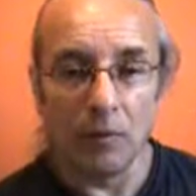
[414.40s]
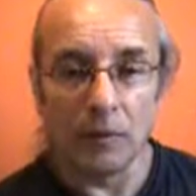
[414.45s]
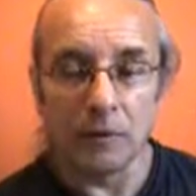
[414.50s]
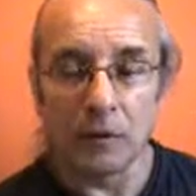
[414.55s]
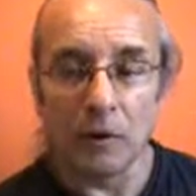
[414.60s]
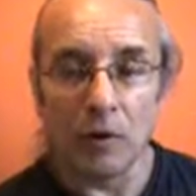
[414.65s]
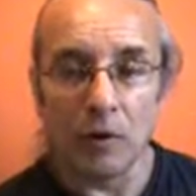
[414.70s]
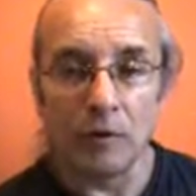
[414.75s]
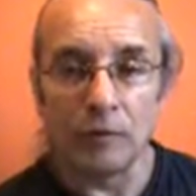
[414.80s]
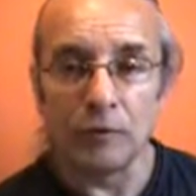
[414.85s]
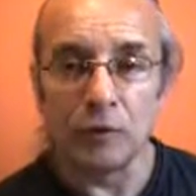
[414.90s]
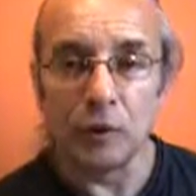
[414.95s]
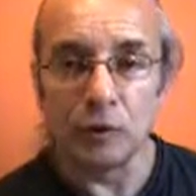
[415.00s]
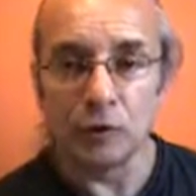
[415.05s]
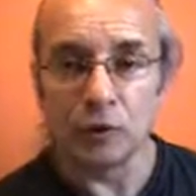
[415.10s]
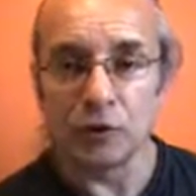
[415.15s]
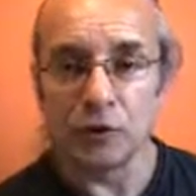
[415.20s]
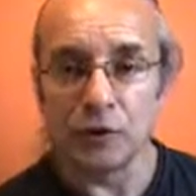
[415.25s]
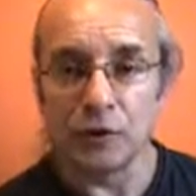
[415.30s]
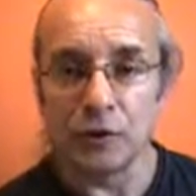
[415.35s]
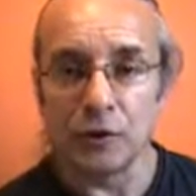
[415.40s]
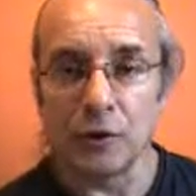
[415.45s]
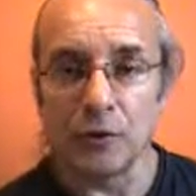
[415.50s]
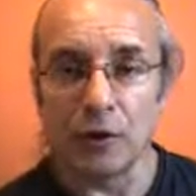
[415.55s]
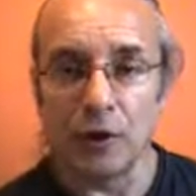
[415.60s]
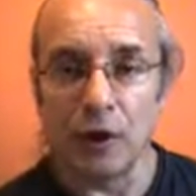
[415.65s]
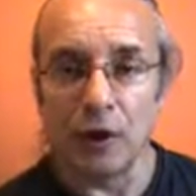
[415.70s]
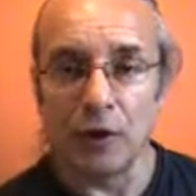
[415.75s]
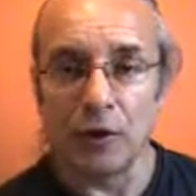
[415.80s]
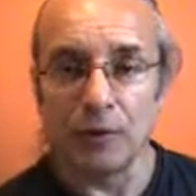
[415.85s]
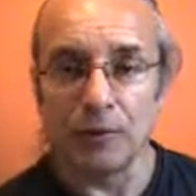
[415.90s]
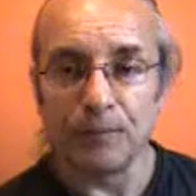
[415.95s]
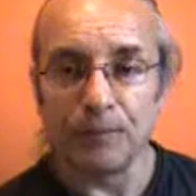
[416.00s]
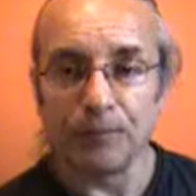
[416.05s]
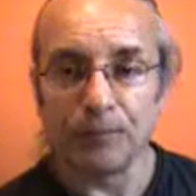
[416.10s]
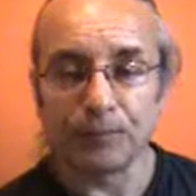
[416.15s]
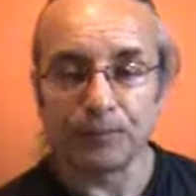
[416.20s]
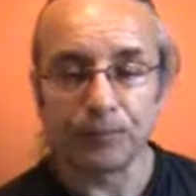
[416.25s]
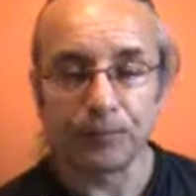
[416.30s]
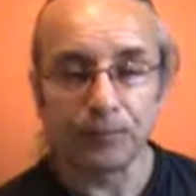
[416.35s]
There's a lot of notions going on.
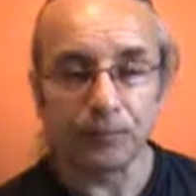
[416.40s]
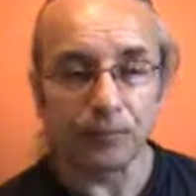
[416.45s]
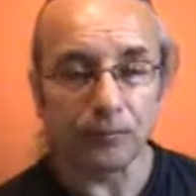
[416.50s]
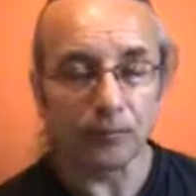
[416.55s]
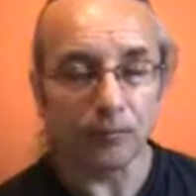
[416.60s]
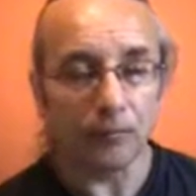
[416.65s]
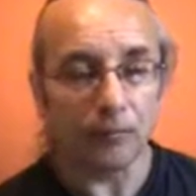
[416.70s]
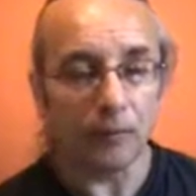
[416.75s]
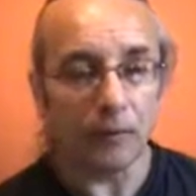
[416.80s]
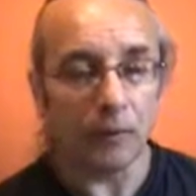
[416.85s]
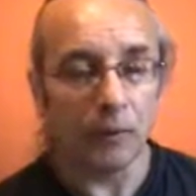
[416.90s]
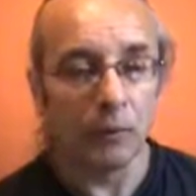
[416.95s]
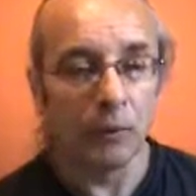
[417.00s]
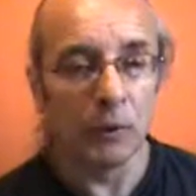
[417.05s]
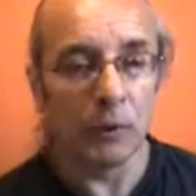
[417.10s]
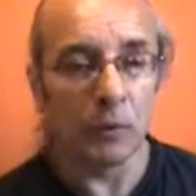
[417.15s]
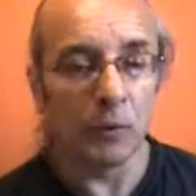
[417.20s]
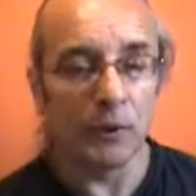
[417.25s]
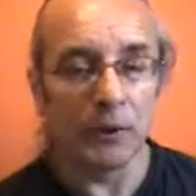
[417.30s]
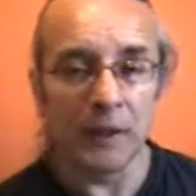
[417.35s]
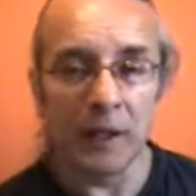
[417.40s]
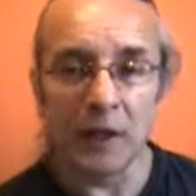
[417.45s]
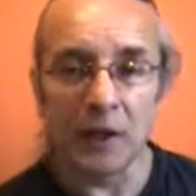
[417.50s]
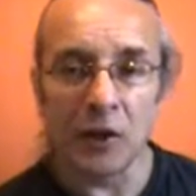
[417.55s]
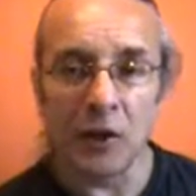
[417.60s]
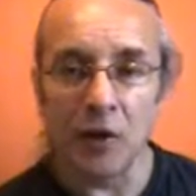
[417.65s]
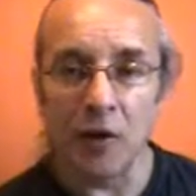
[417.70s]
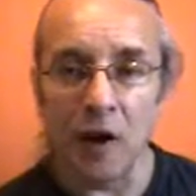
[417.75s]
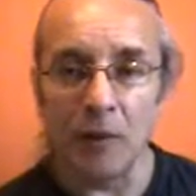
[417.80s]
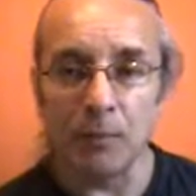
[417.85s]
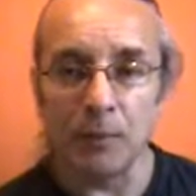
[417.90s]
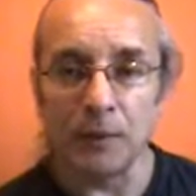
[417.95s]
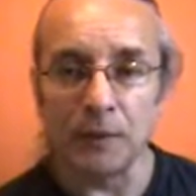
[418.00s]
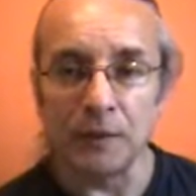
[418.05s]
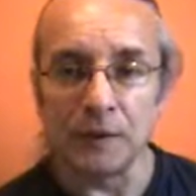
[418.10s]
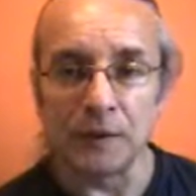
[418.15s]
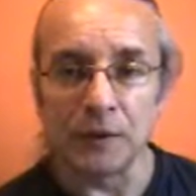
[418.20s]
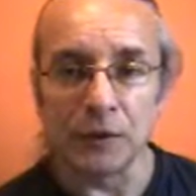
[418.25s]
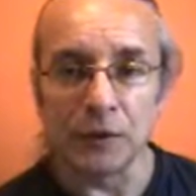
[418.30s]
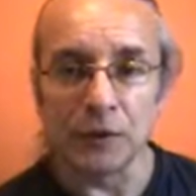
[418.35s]
We don't want to get caught up in
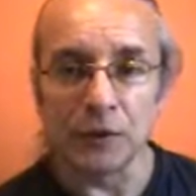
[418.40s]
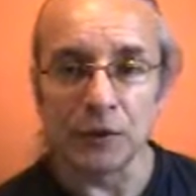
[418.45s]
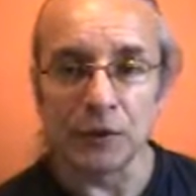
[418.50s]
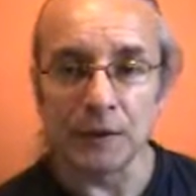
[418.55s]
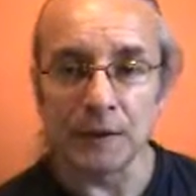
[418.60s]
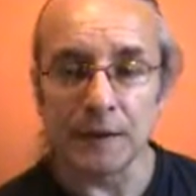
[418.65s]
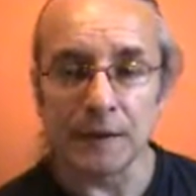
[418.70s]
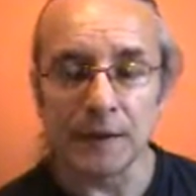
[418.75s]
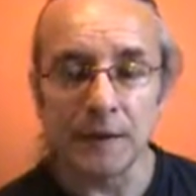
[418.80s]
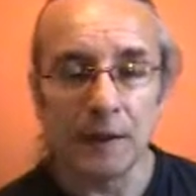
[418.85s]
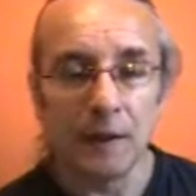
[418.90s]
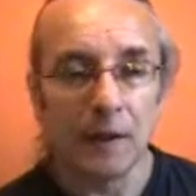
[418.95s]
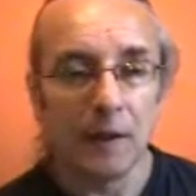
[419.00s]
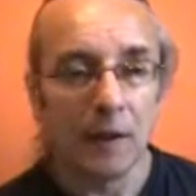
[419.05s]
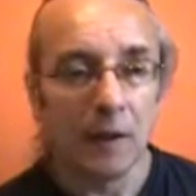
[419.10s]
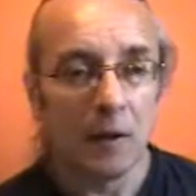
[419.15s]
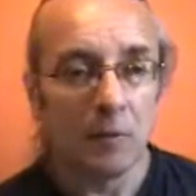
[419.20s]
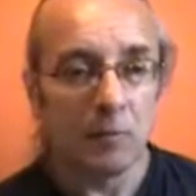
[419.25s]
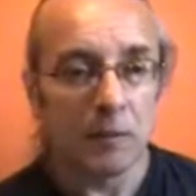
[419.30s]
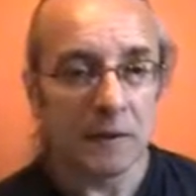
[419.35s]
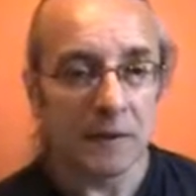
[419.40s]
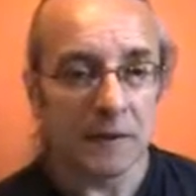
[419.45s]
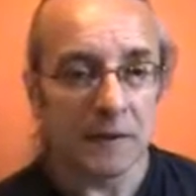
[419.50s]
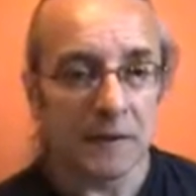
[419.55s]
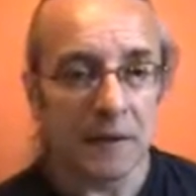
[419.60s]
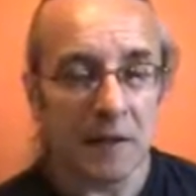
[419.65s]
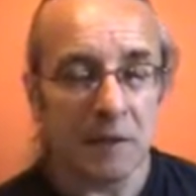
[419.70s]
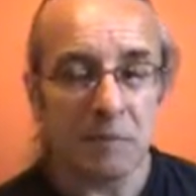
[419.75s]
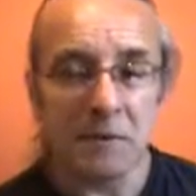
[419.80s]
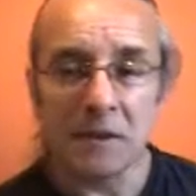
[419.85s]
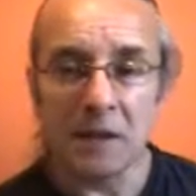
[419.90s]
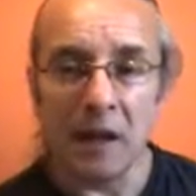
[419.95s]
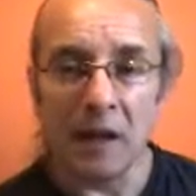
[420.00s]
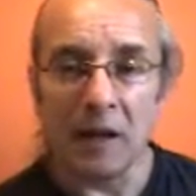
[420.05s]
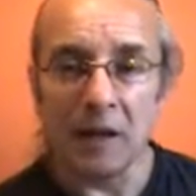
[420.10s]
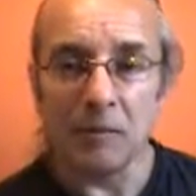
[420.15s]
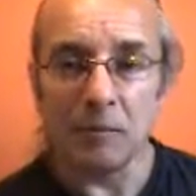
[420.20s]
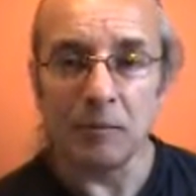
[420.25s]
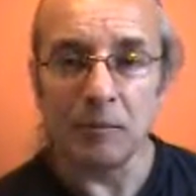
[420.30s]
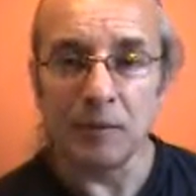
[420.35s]
these notions, but at the same
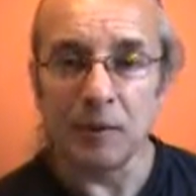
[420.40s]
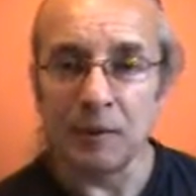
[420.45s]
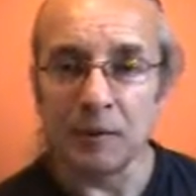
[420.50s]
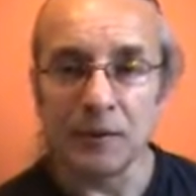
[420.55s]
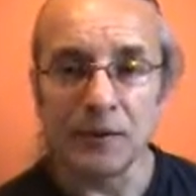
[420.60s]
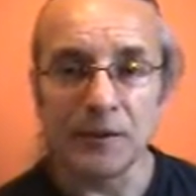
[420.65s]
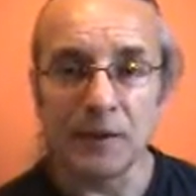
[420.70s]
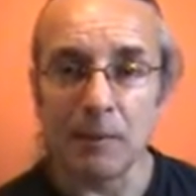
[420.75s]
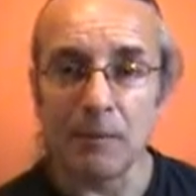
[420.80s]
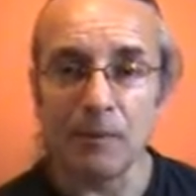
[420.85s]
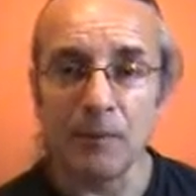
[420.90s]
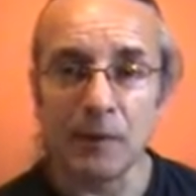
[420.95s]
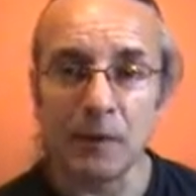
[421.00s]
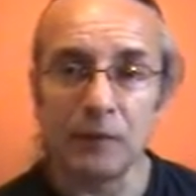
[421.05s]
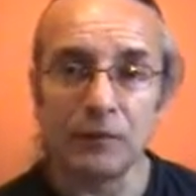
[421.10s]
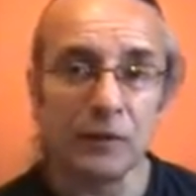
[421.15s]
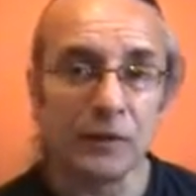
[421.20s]
time there is something